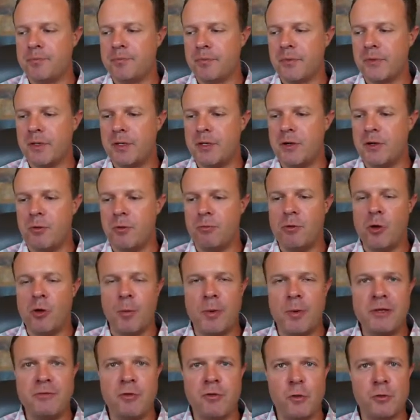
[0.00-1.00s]

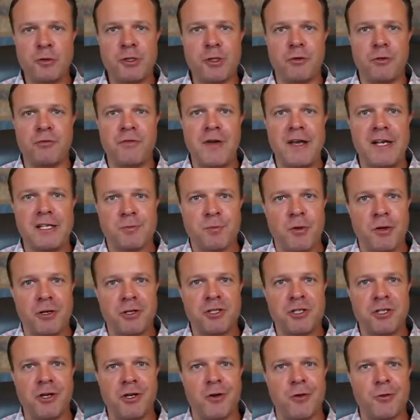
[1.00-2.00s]
nobody votes their
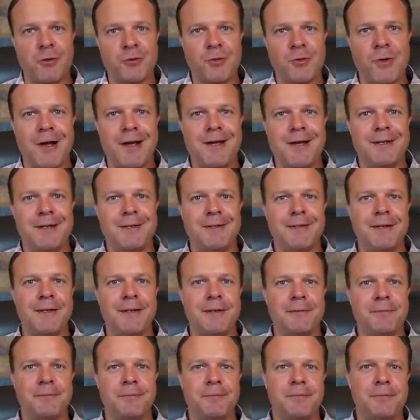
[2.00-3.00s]
Facebook shares, right?
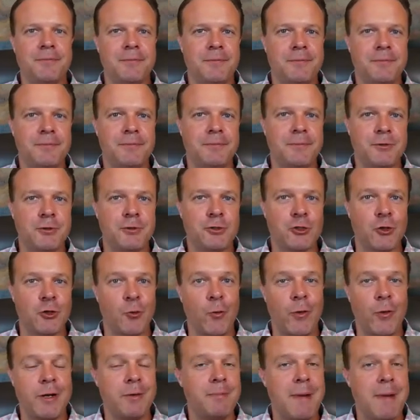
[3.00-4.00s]
And sure
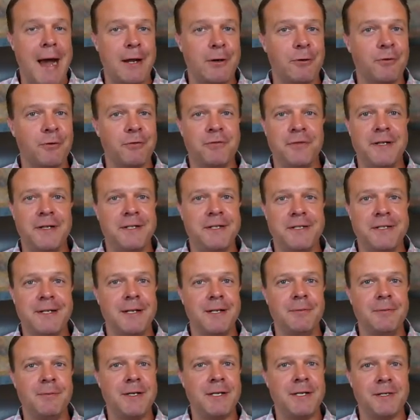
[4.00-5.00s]
wouldn't matter if they
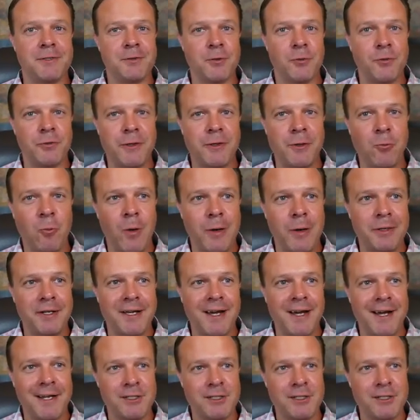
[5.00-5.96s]
did, because only one guy's